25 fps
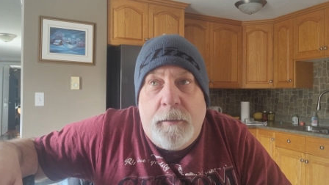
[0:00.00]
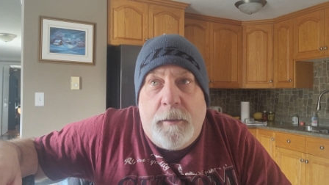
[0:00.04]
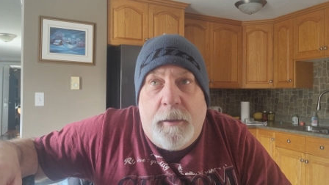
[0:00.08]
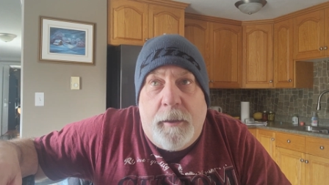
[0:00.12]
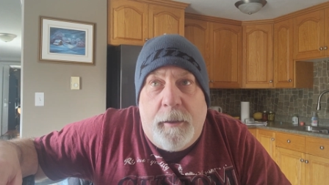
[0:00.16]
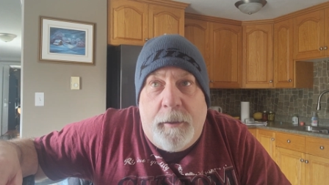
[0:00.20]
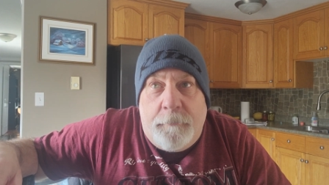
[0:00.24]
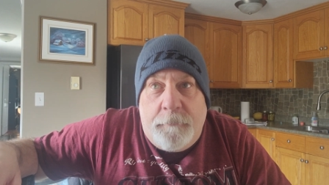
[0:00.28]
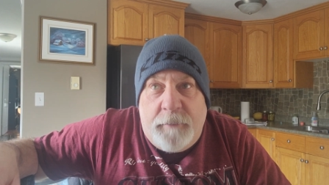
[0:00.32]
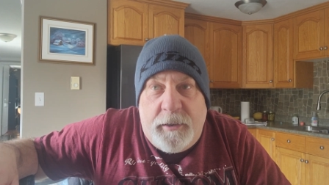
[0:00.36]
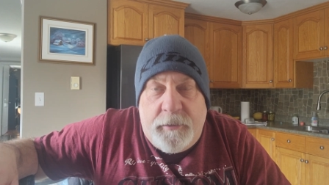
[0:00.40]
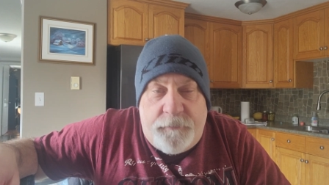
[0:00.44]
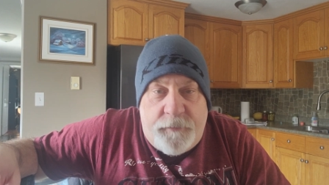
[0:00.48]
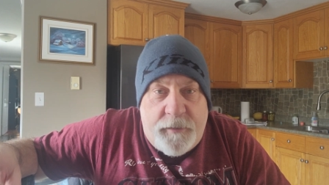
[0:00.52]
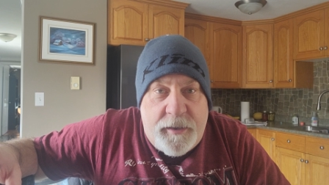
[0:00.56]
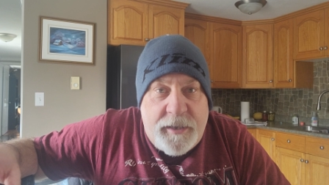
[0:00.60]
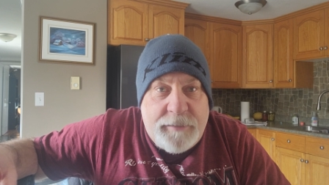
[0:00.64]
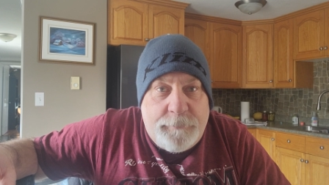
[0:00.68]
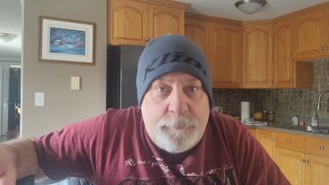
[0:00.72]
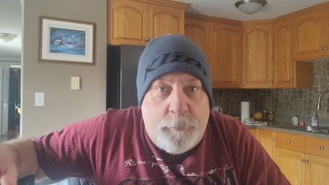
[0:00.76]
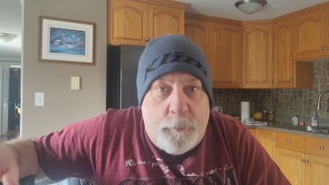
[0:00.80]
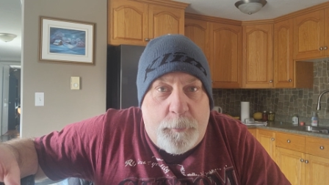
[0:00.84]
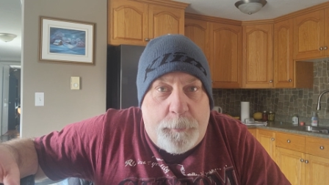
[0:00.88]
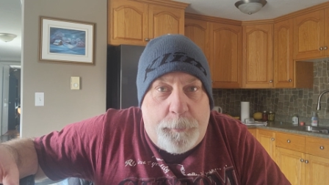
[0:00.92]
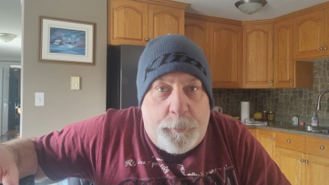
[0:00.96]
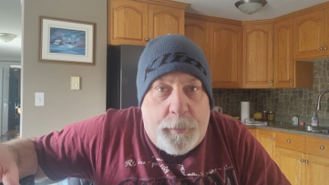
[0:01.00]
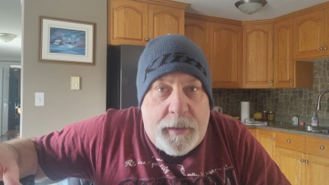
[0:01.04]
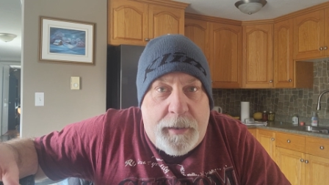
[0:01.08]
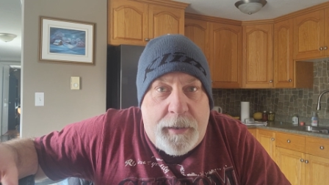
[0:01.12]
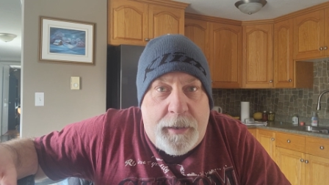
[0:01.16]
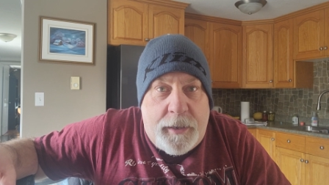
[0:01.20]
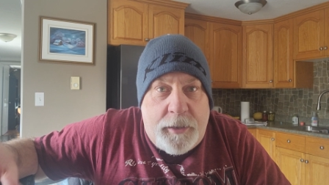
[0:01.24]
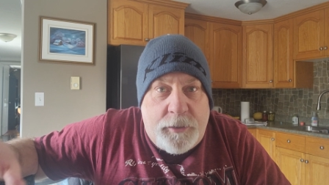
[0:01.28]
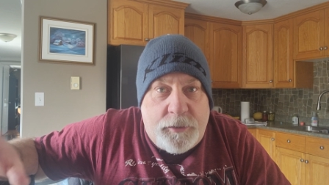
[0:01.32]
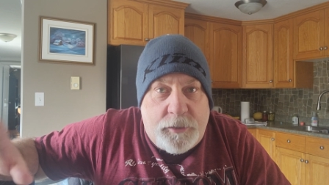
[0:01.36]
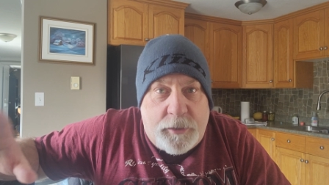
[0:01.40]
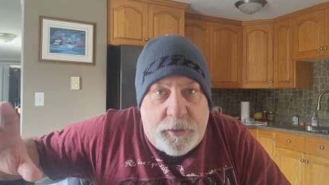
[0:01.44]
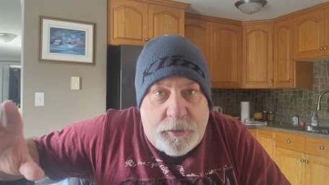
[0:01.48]
And my Facebook
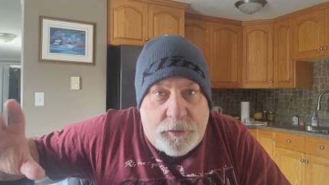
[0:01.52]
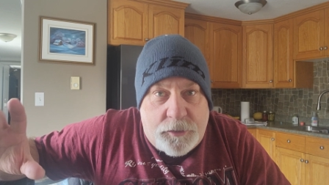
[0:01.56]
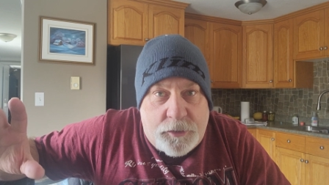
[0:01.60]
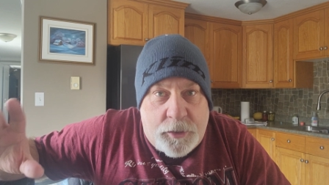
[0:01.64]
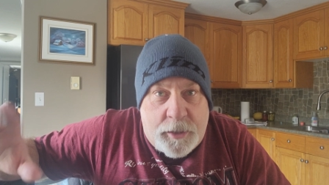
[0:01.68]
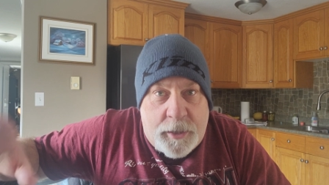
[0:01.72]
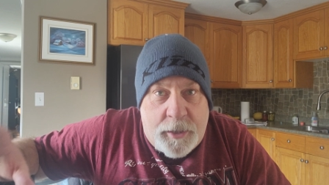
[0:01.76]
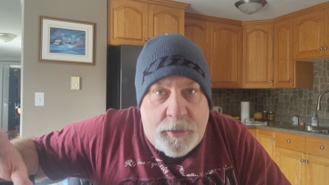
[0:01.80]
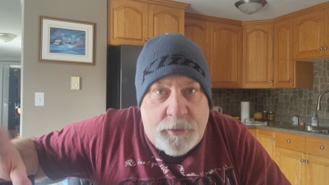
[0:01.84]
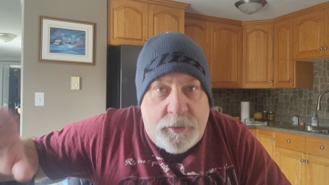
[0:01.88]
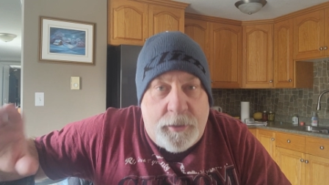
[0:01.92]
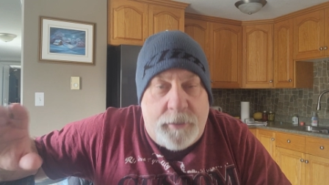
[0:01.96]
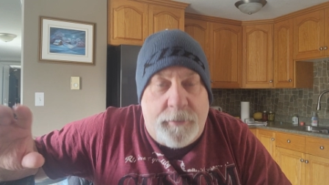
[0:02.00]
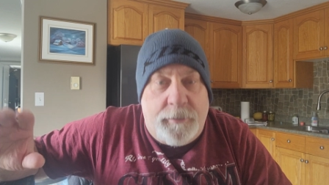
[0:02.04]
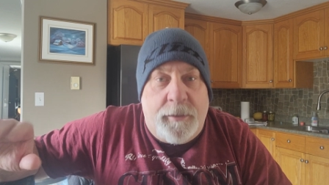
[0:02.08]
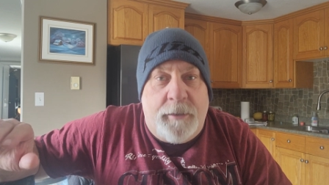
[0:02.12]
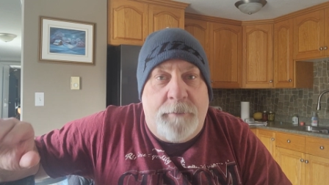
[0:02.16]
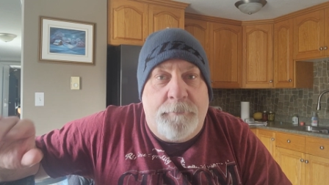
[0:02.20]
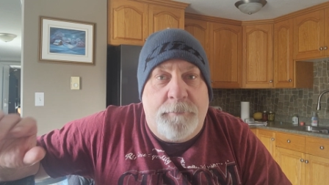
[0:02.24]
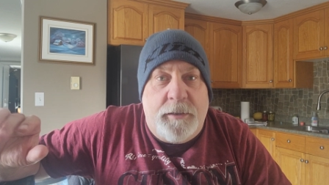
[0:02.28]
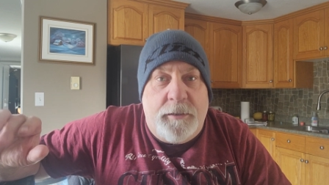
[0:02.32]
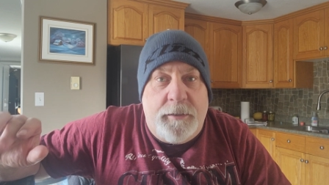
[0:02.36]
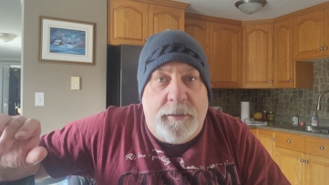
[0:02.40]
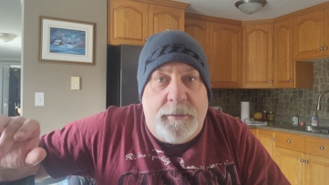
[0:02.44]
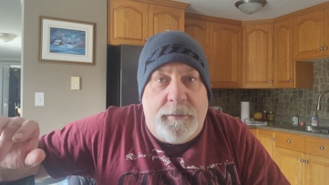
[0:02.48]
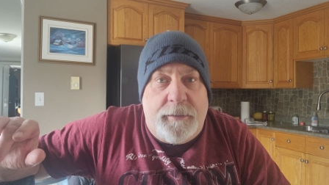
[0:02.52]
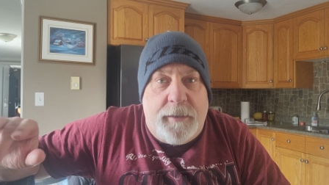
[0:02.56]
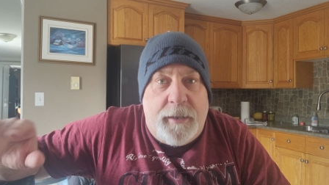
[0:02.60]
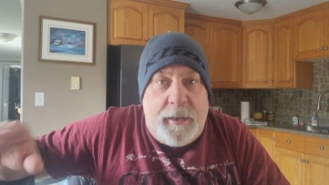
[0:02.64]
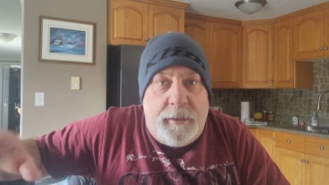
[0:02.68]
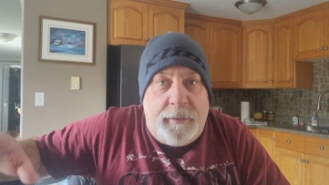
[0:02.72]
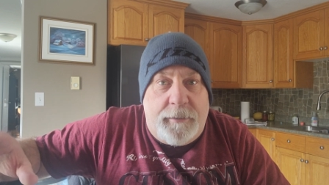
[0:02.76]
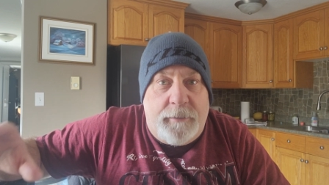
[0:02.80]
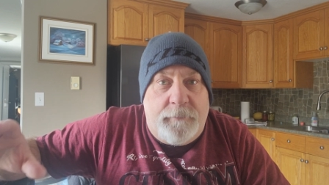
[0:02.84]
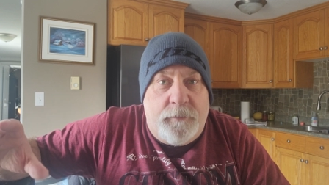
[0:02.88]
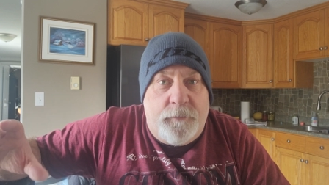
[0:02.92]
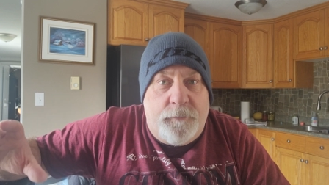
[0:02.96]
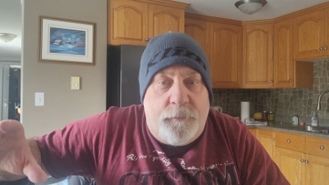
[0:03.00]
page, I changed it to
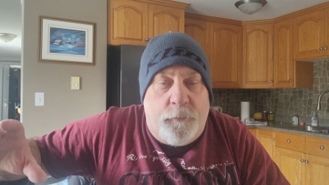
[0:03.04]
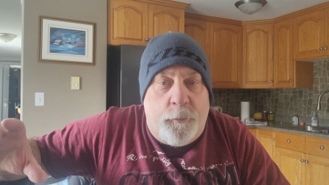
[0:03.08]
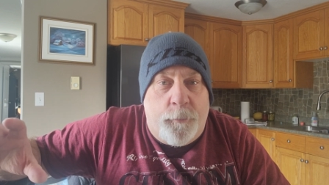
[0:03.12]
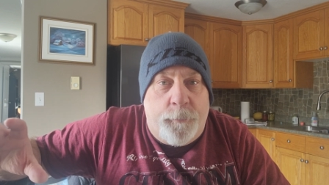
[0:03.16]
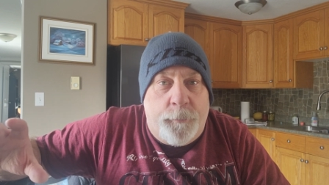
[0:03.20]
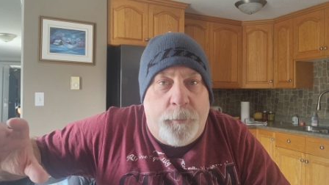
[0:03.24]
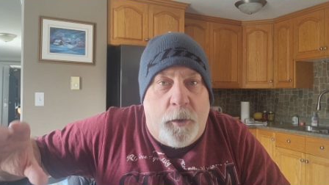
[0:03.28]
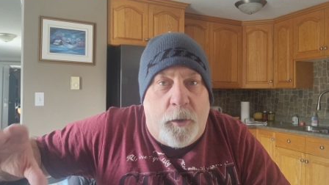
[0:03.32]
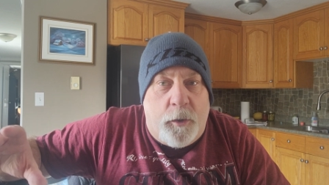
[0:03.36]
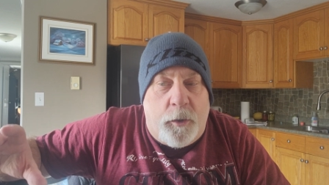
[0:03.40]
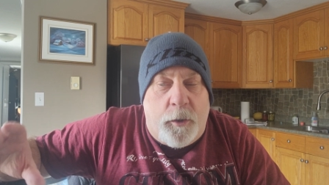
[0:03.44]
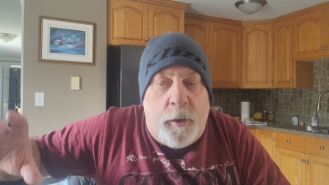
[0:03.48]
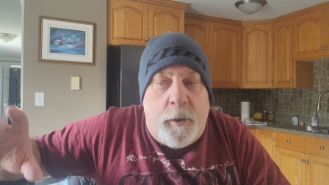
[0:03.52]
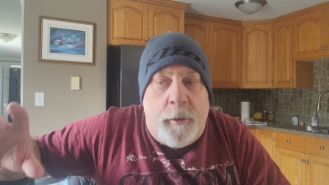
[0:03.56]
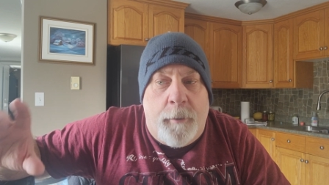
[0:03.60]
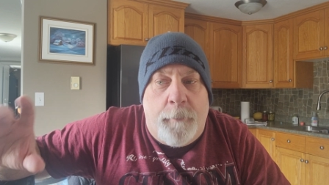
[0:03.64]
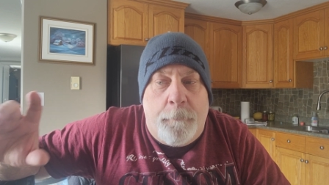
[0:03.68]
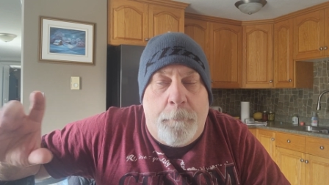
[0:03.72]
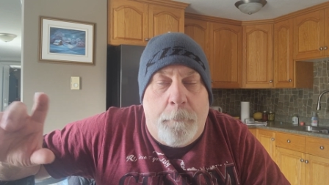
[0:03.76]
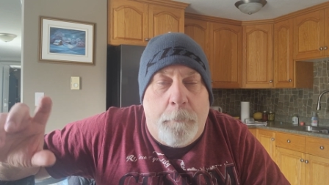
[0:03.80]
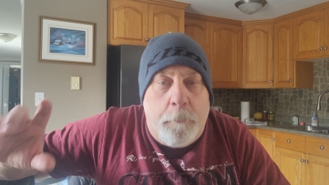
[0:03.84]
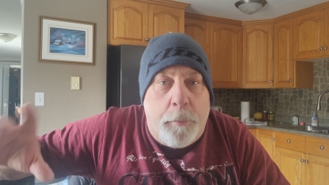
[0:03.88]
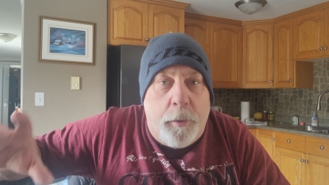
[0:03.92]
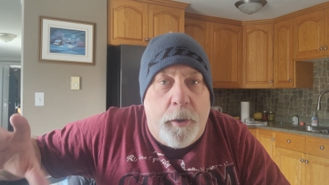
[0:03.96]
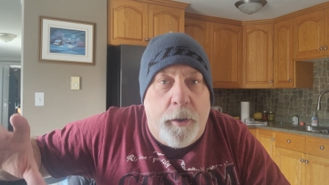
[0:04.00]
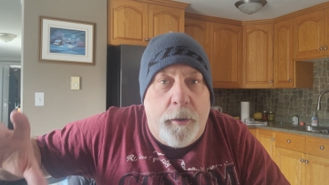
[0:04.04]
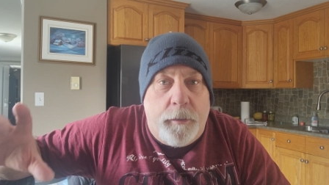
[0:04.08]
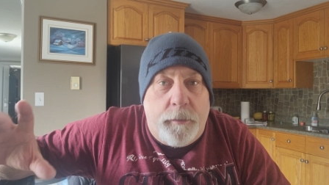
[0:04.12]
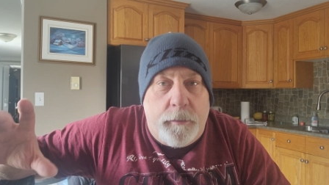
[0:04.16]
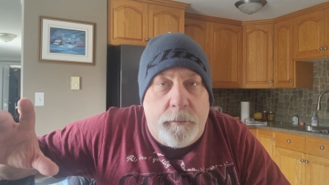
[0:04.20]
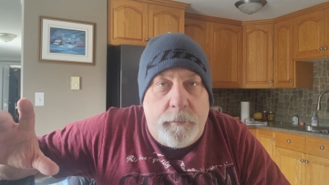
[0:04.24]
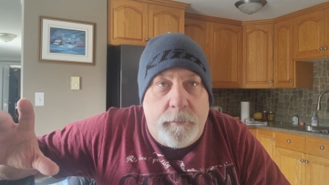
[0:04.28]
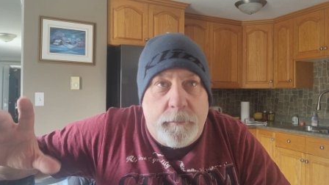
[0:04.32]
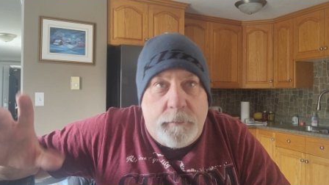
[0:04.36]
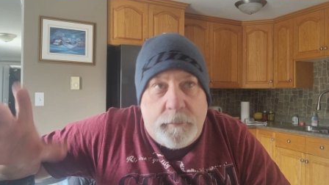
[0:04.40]
nbatvforum.com, but